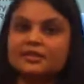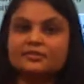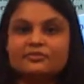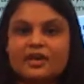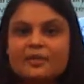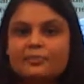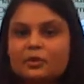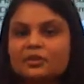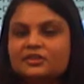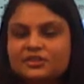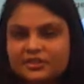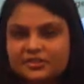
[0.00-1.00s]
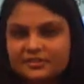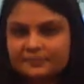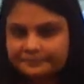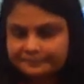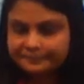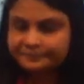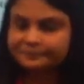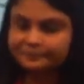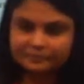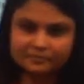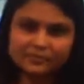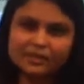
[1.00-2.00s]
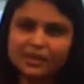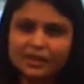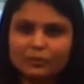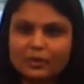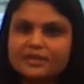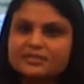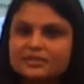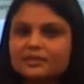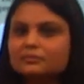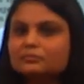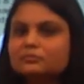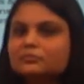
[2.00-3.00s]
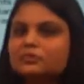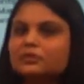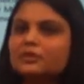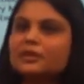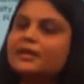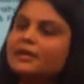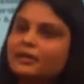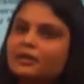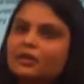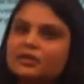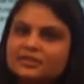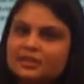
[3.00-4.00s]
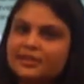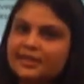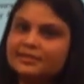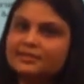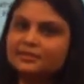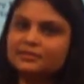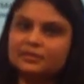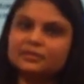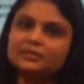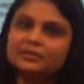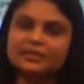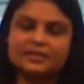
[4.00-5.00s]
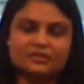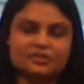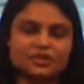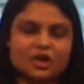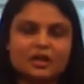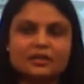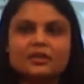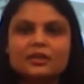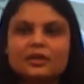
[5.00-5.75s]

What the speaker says: the draft policies. Once the consultant is done,